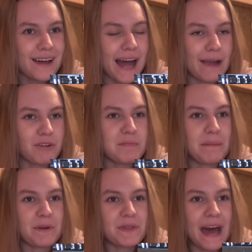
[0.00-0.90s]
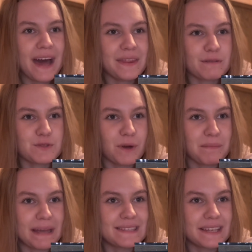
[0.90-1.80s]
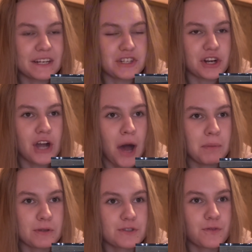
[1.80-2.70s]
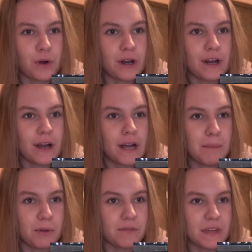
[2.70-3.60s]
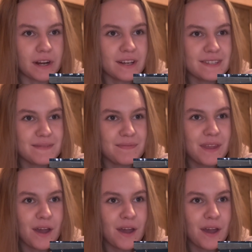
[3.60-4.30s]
I remember that. That was one of my signature combos for a couple of years.